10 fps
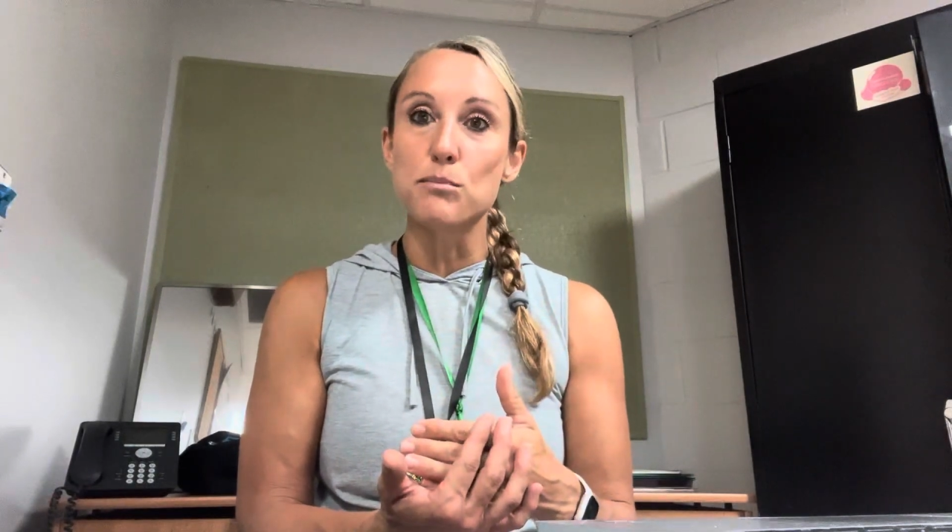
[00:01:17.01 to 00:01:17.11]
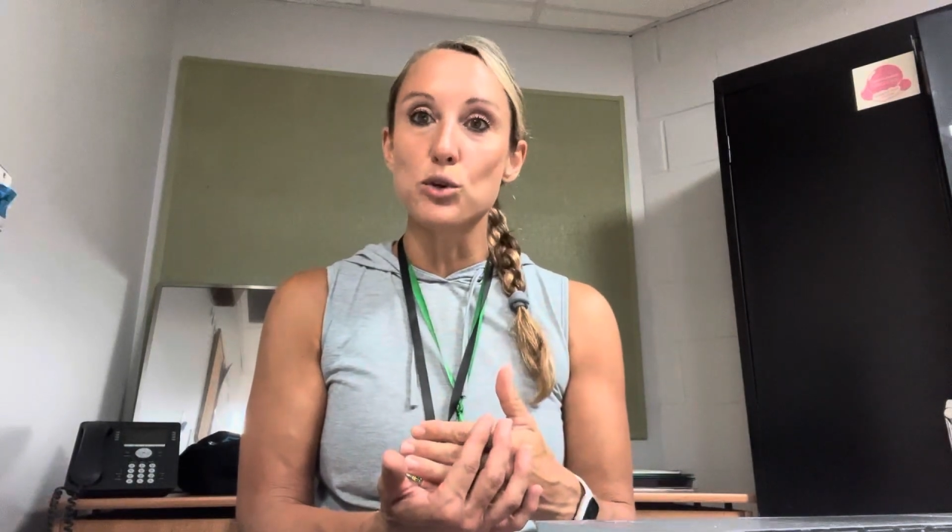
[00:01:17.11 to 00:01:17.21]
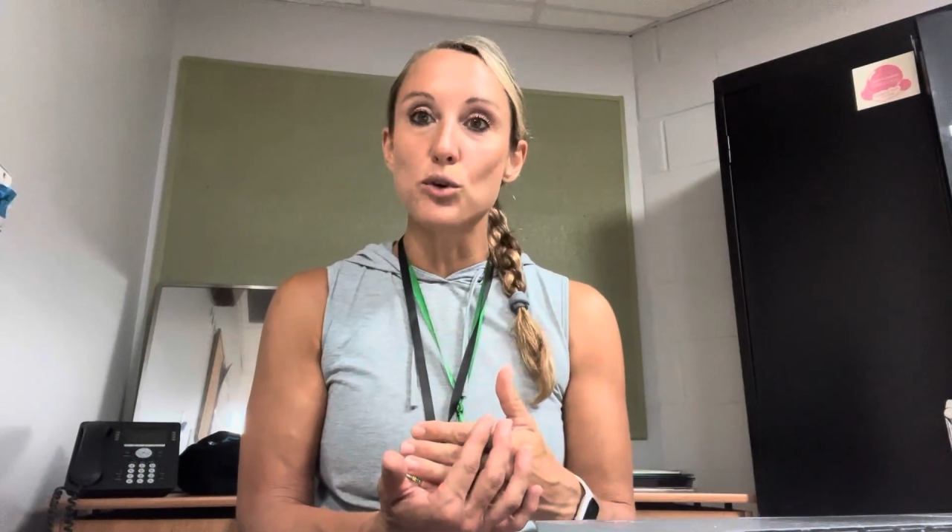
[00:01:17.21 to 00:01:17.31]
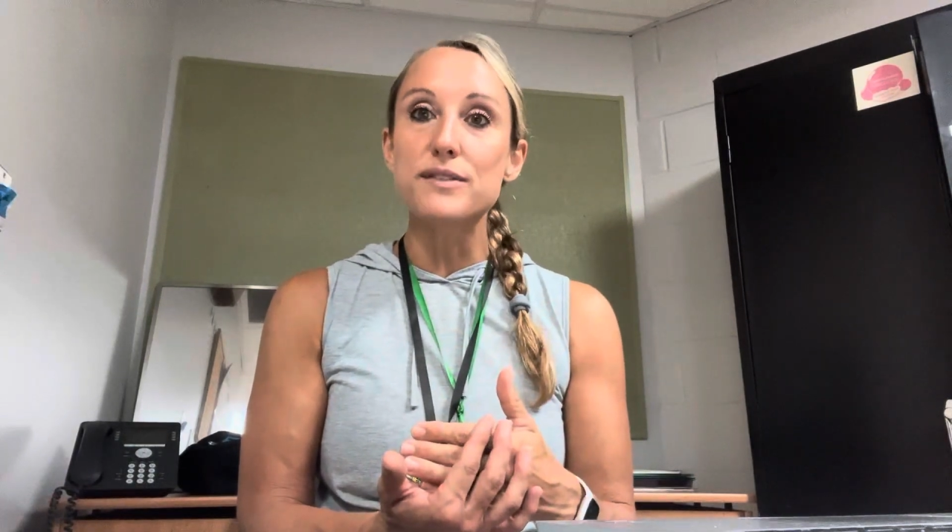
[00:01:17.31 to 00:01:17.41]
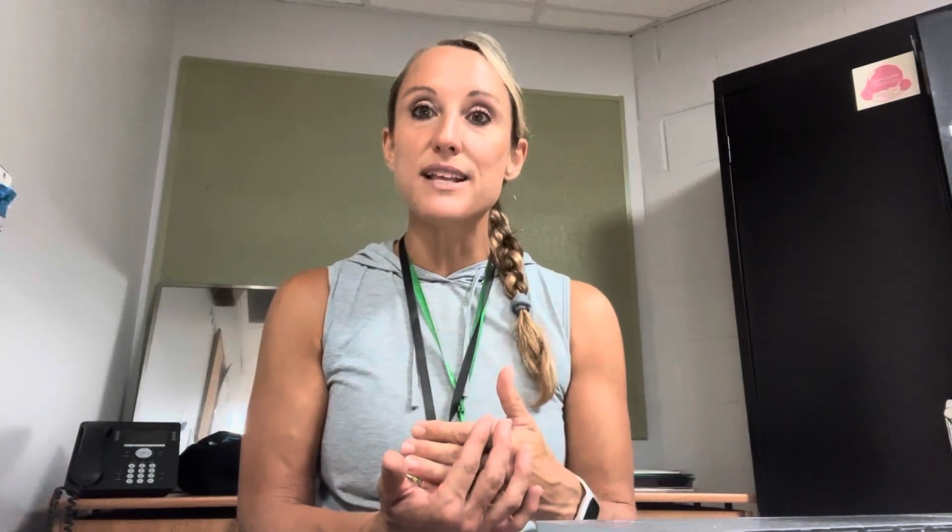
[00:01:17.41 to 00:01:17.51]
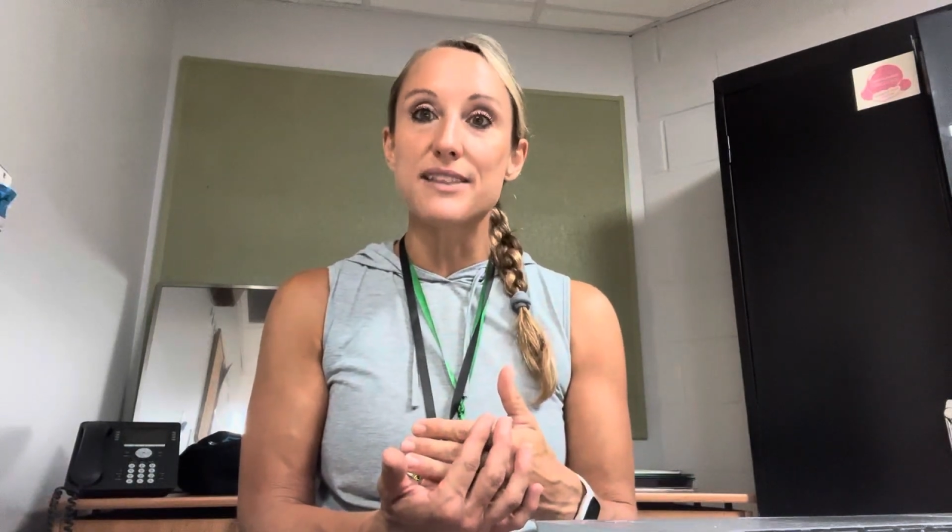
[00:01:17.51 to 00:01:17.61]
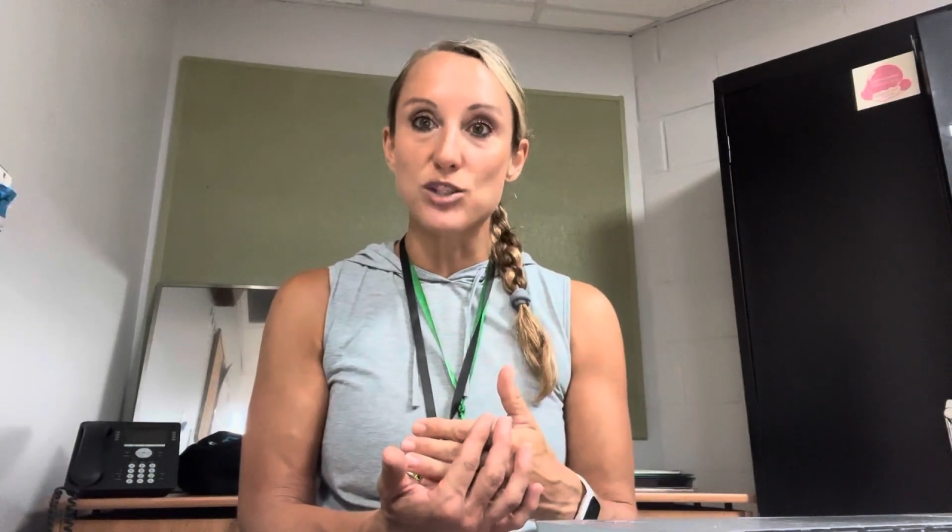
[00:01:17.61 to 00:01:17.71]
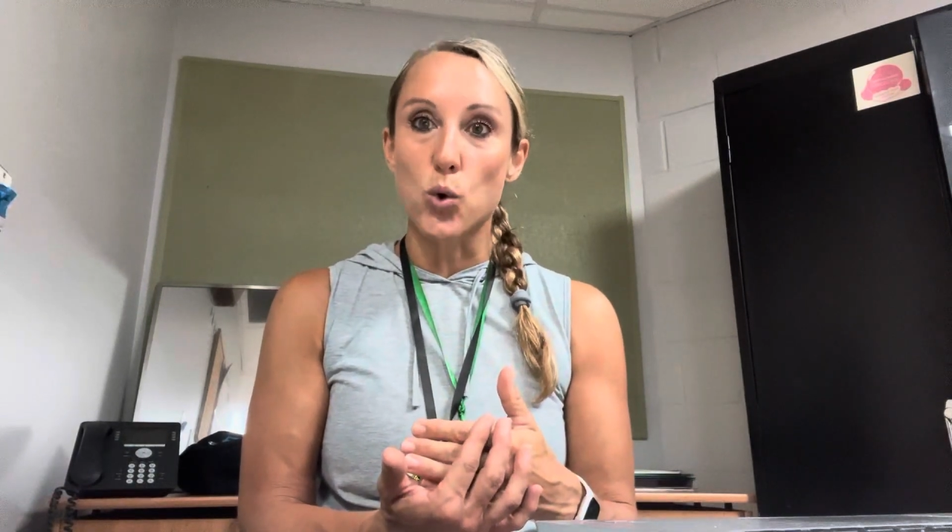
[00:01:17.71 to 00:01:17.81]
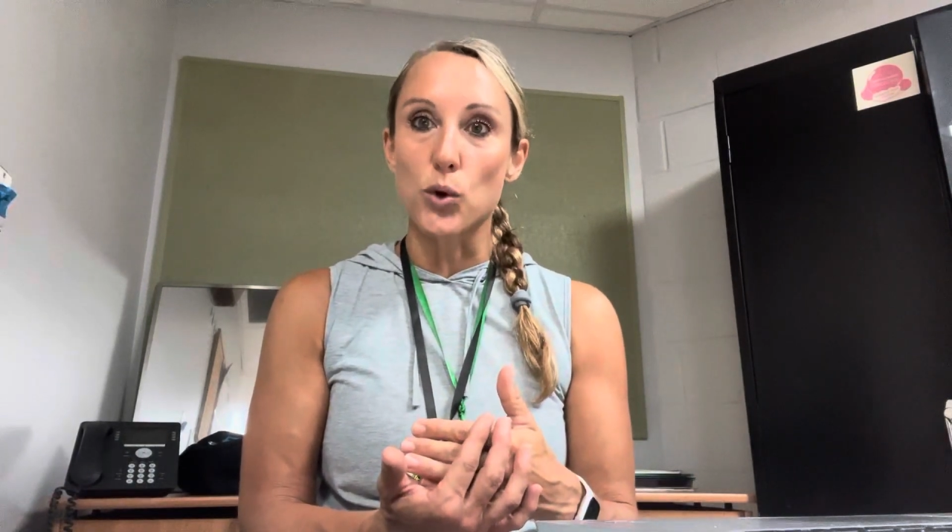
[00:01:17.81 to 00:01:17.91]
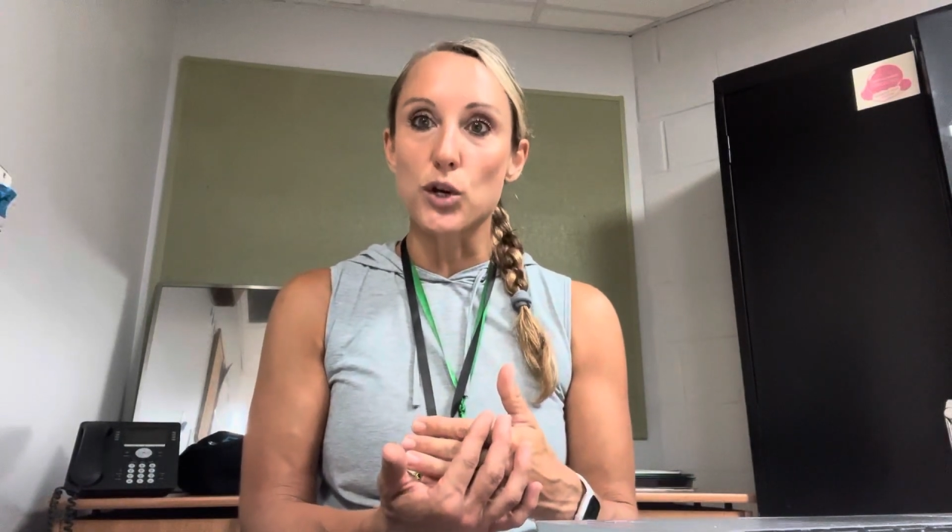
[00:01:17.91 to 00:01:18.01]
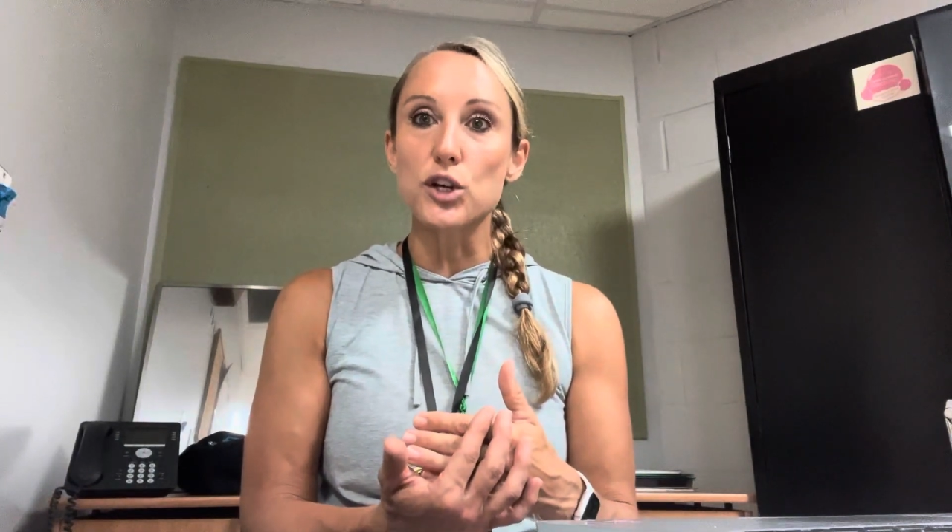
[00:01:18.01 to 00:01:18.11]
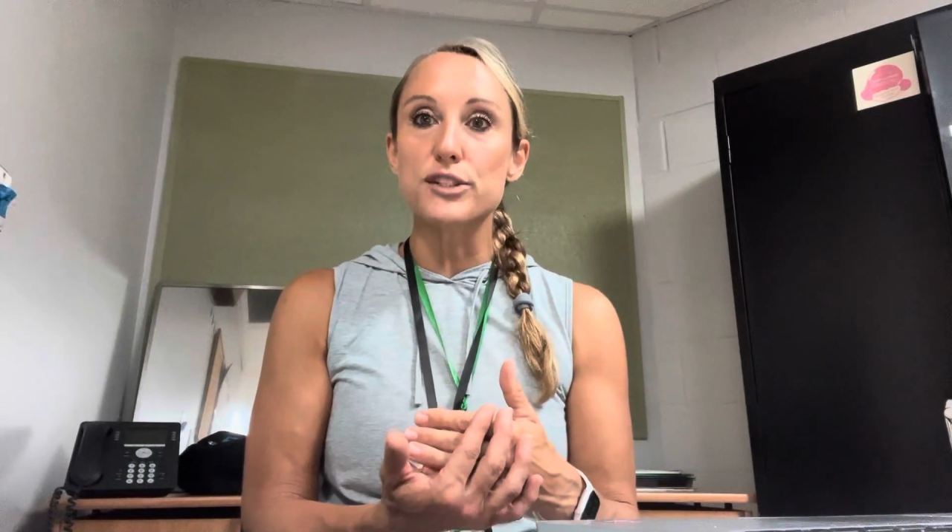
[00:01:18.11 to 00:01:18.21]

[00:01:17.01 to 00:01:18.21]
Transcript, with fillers: moves this quarter.